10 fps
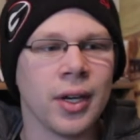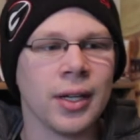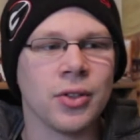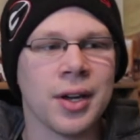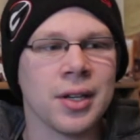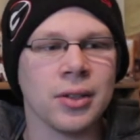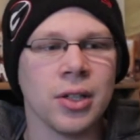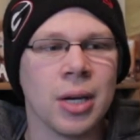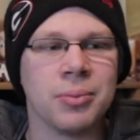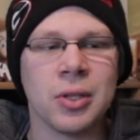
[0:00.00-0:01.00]
like trying to
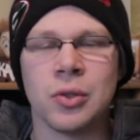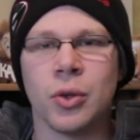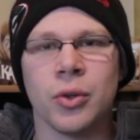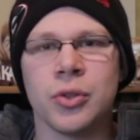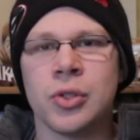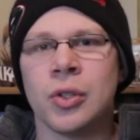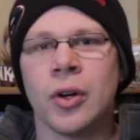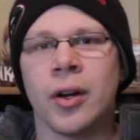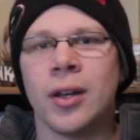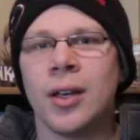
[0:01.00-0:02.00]
look up this girl's
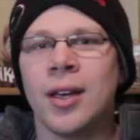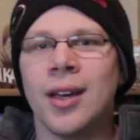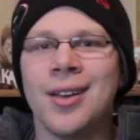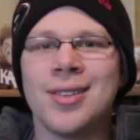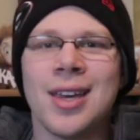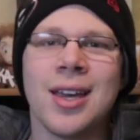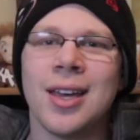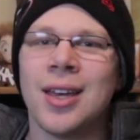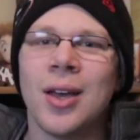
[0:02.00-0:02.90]
skirt, and it's like,